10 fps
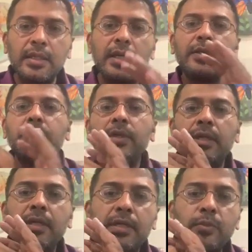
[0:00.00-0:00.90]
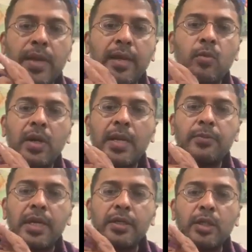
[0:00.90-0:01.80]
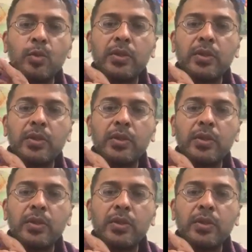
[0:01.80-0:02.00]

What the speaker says: So this way, what I'm trying to do